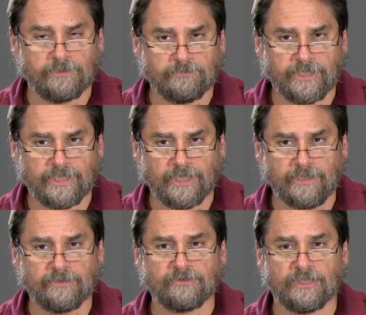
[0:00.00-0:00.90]
What I mean
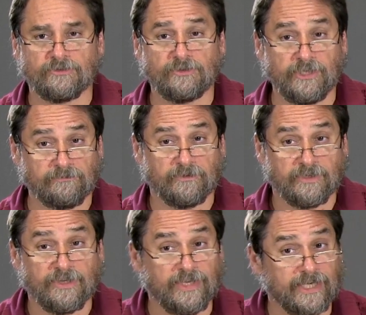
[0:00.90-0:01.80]
by that is it's
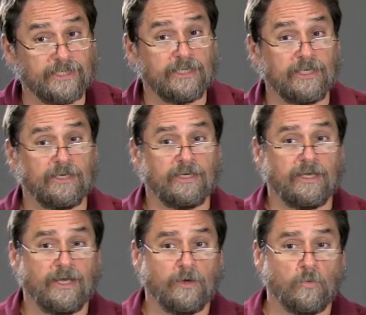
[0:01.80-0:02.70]
different than
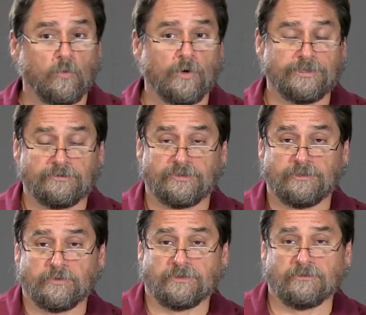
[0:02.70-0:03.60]

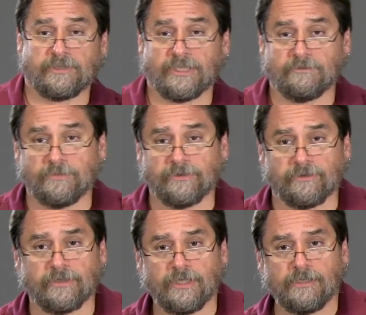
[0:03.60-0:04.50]
what you see when you look
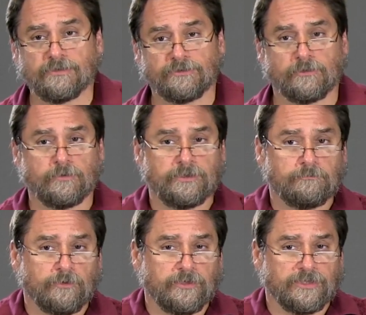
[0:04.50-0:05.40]
in the mirror.
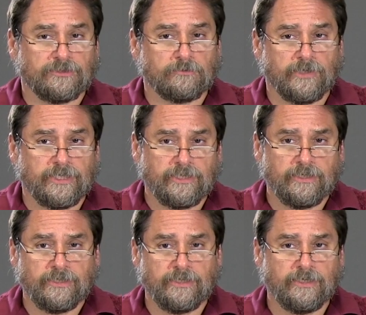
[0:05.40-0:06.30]
So when you point
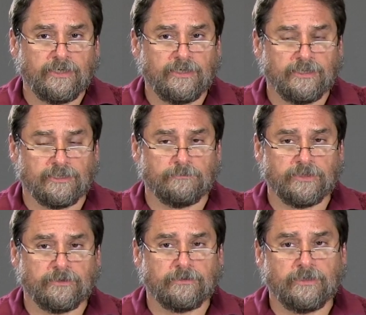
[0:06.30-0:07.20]
this way
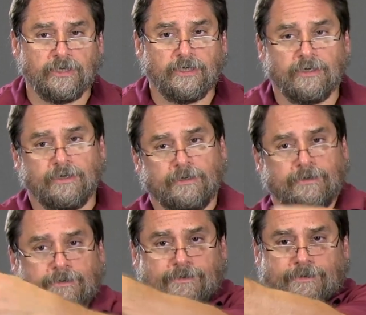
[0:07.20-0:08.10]
in the mirror,
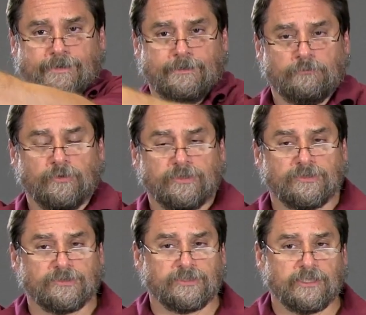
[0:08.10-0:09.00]

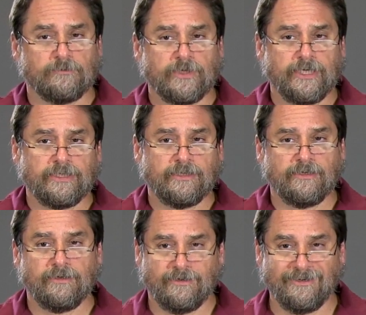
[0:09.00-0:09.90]
it points the same
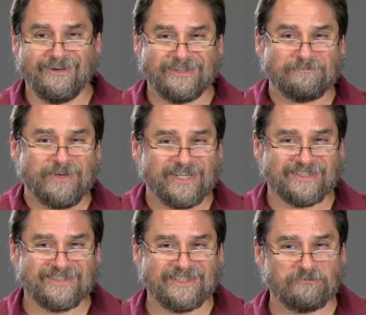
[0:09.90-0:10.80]
way.
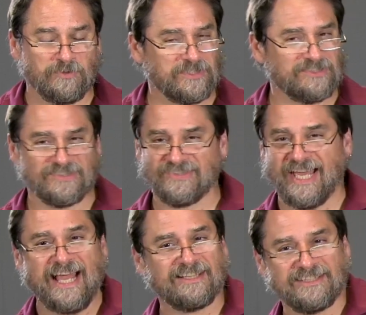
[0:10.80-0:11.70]
On the monitor, it
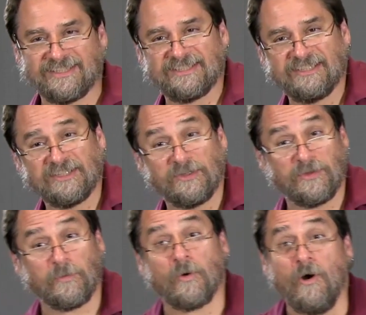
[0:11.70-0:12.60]
points exactly
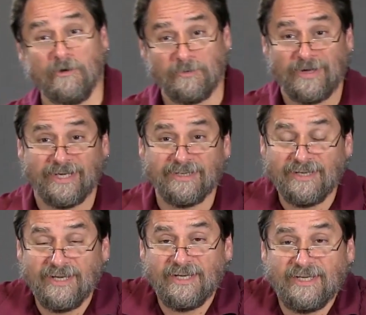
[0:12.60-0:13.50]
the
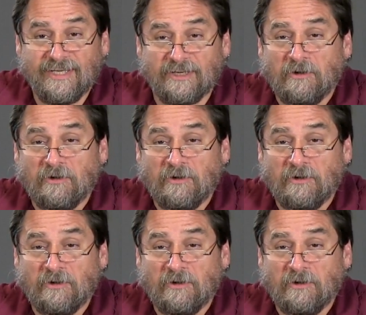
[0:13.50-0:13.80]
wrong way.